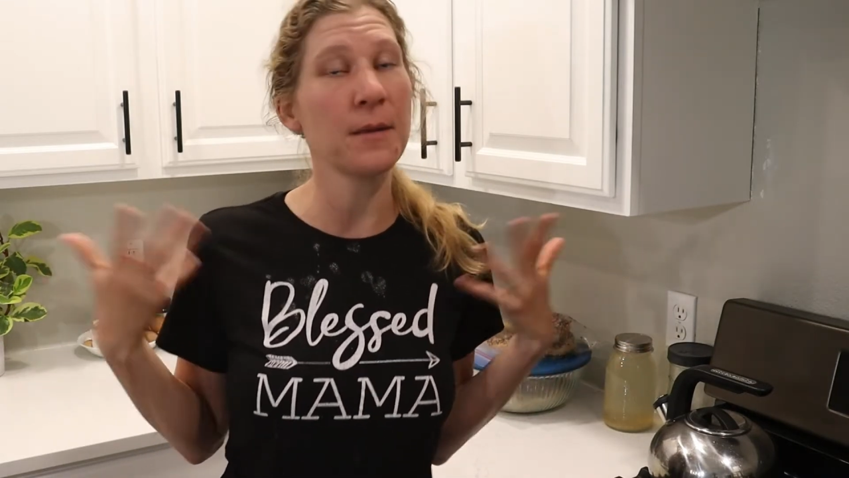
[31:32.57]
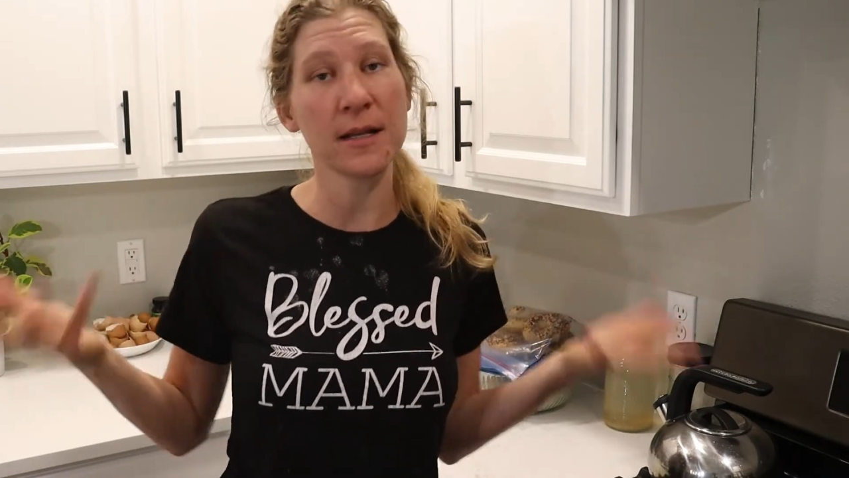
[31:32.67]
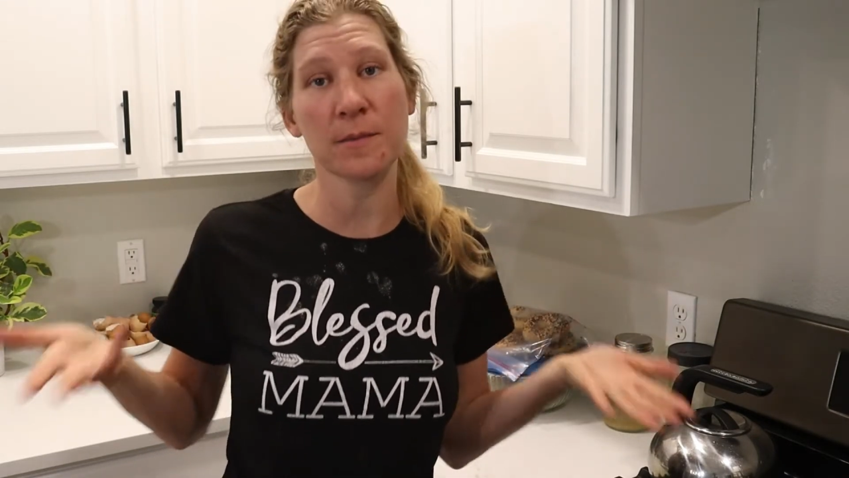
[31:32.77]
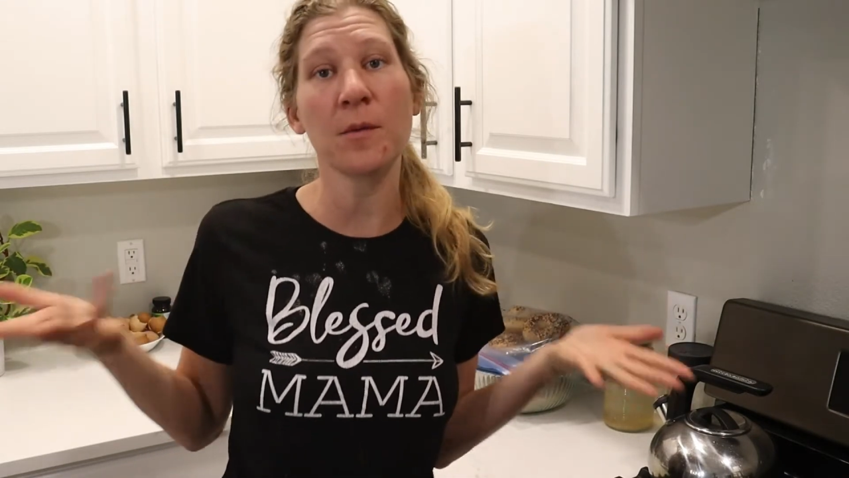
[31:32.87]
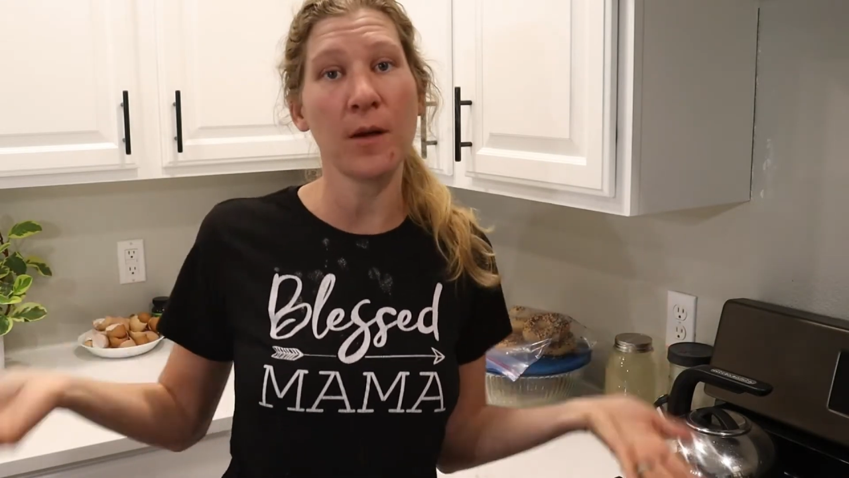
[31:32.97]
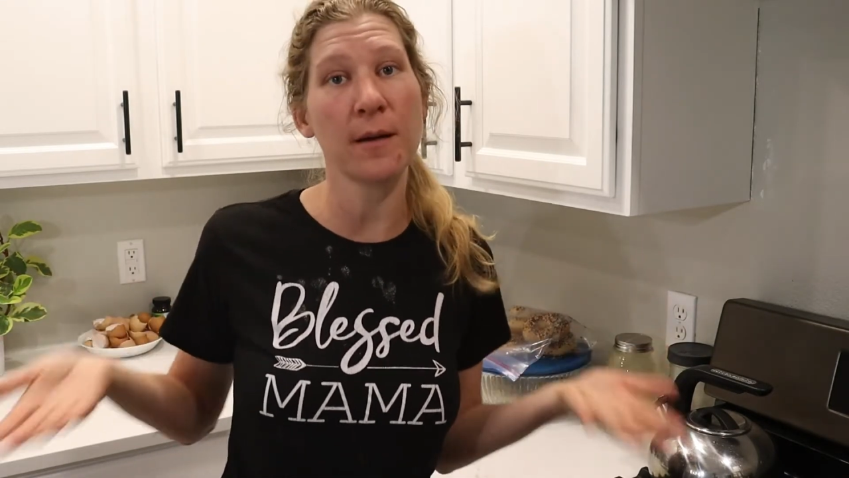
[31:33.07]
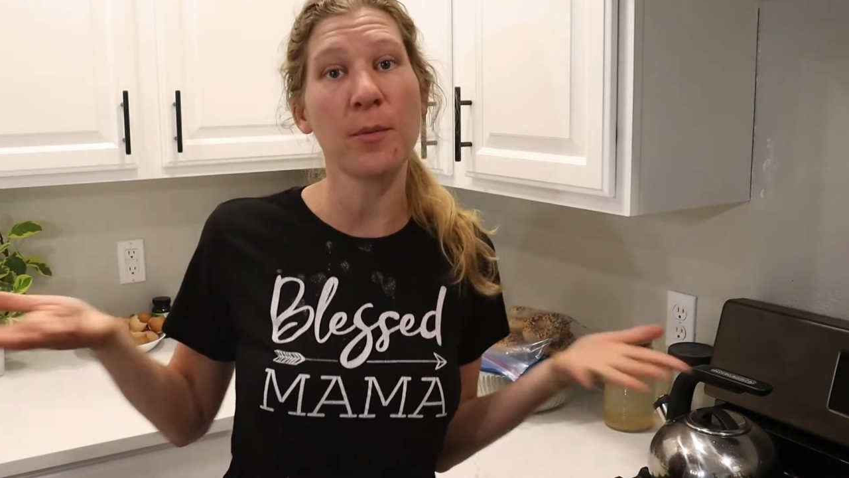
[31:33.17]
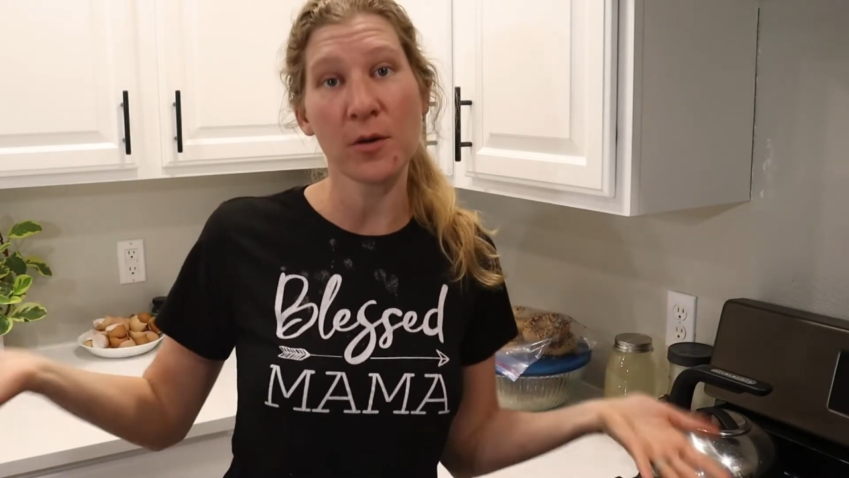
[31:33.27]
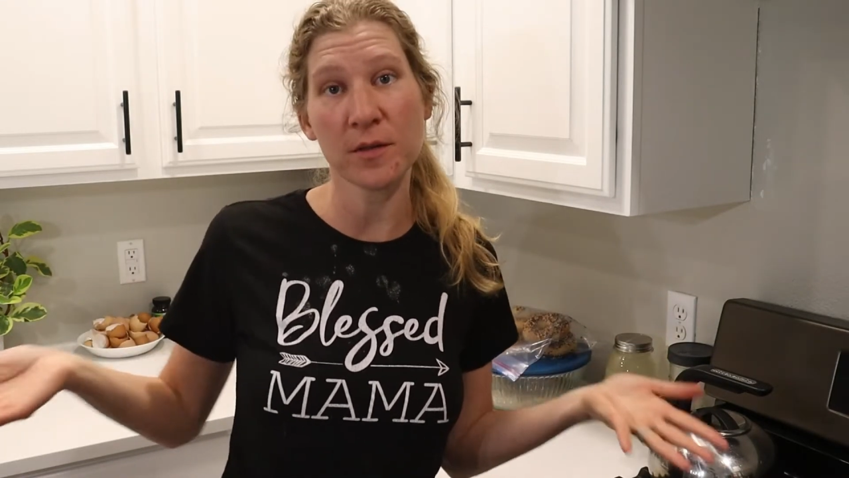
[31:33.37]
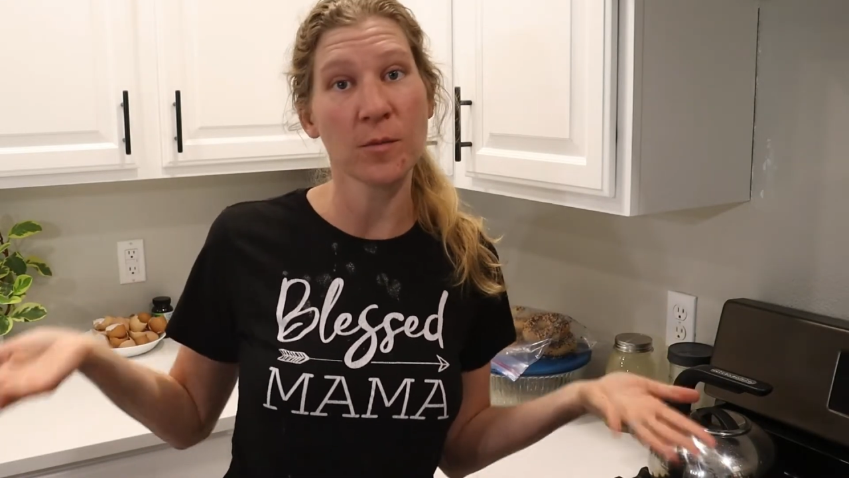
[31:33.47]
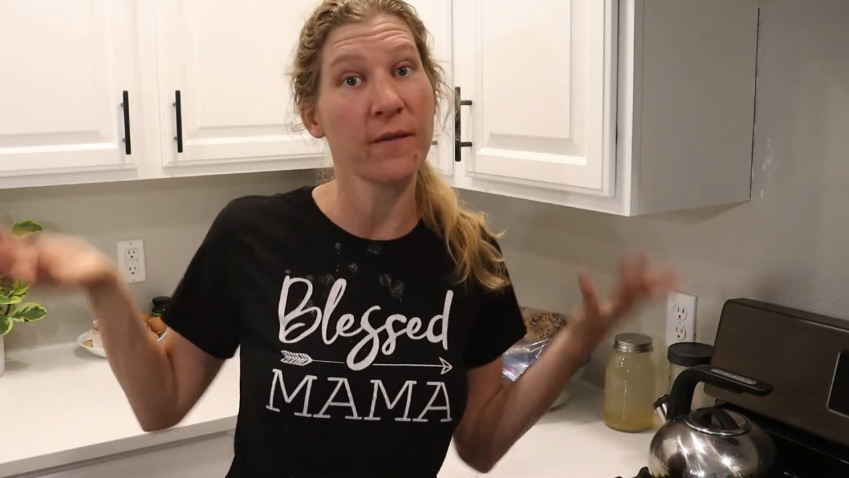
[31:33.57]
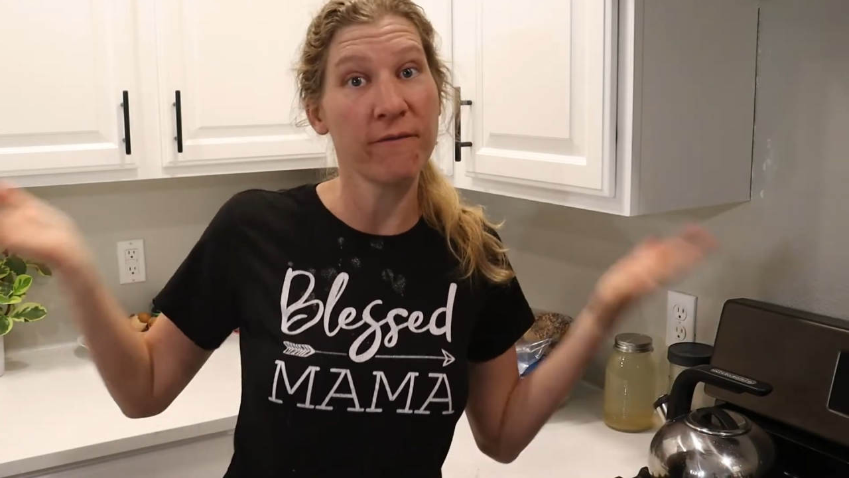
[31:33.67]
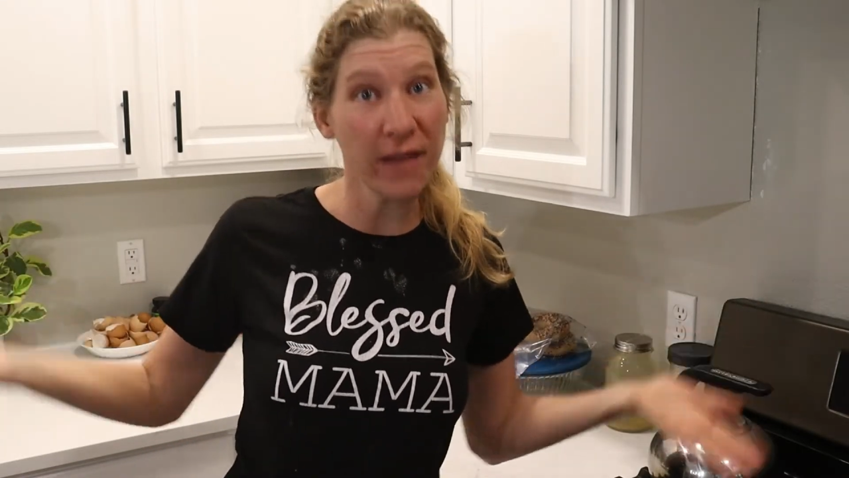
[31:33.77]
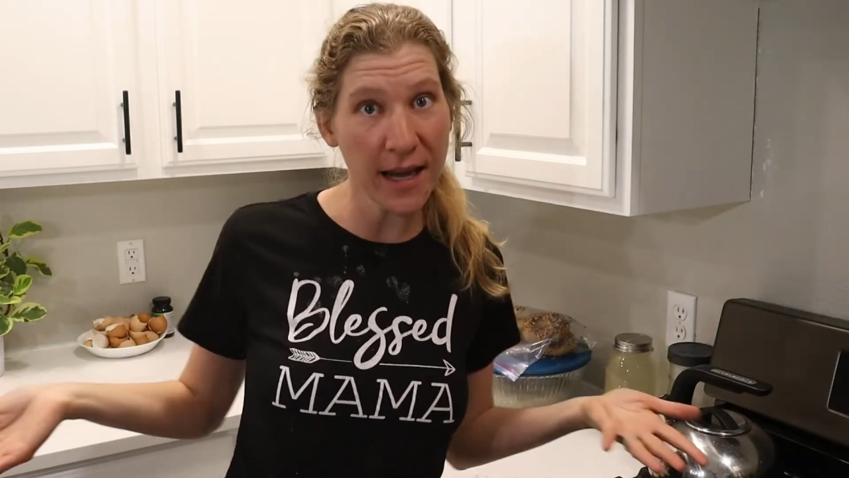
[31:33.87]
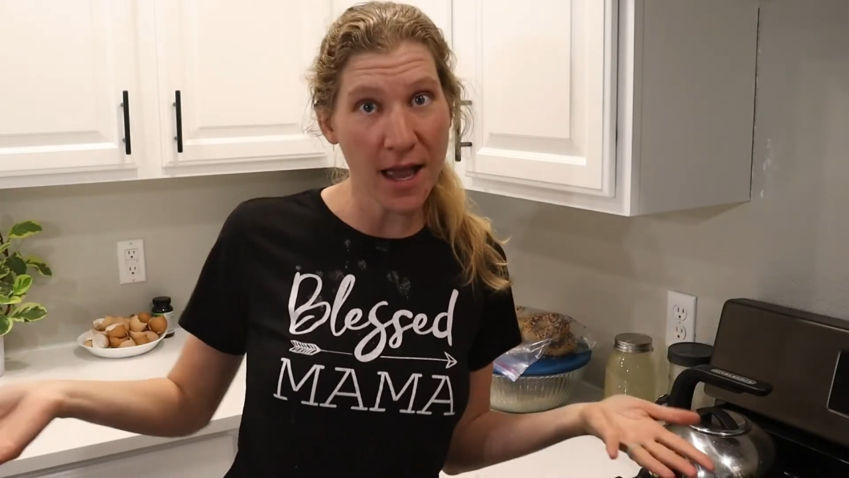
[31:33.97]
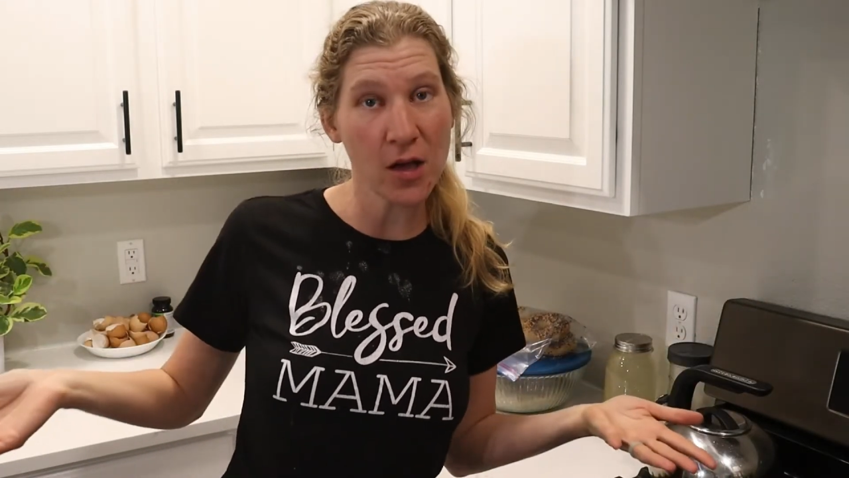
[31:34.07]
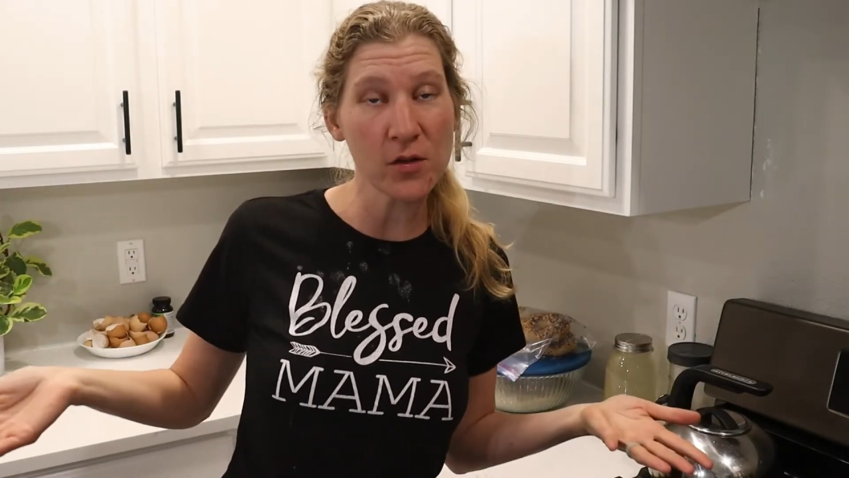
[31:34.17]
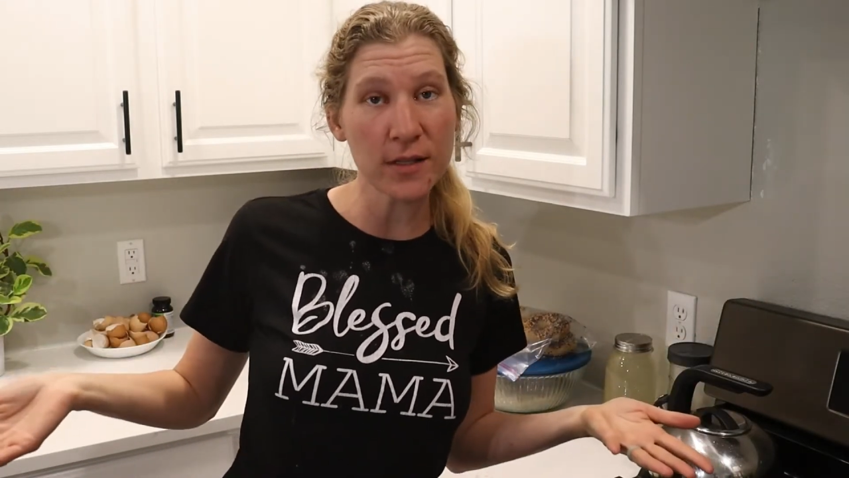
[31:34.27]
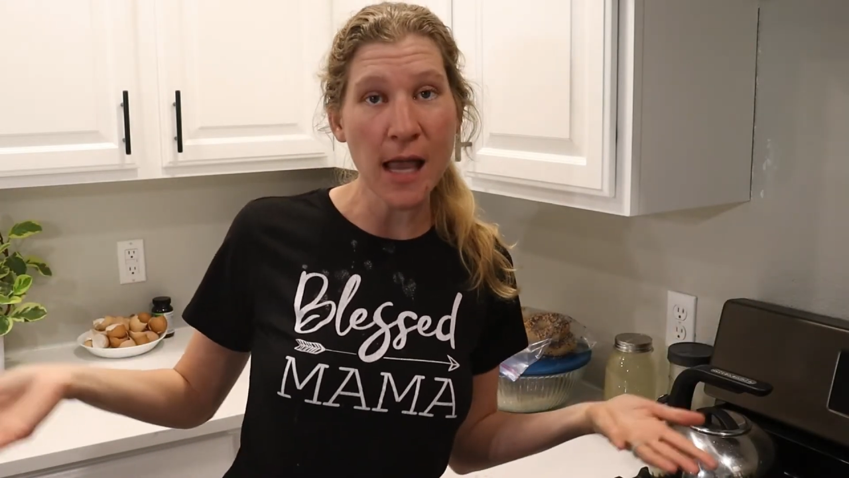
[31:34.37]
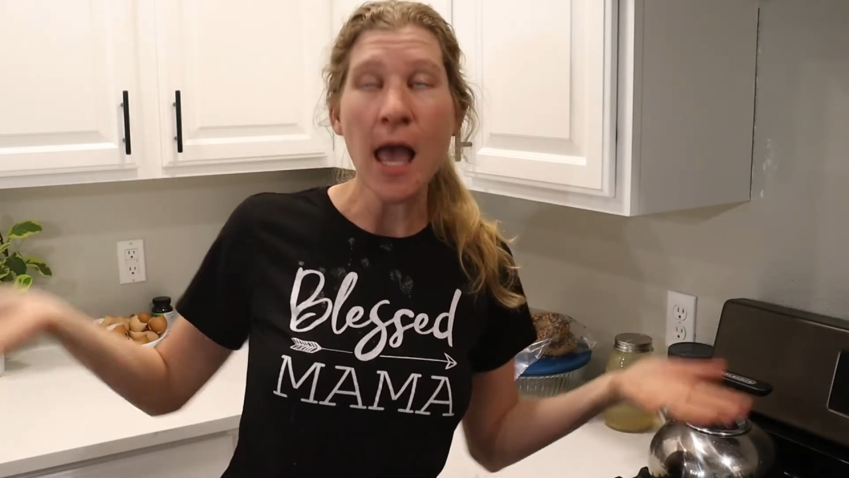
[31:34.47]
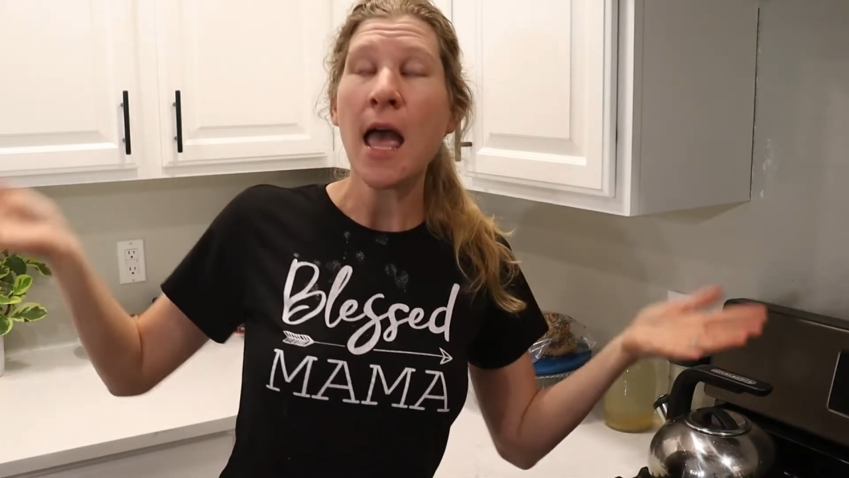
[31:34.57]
makes me want to post more videos,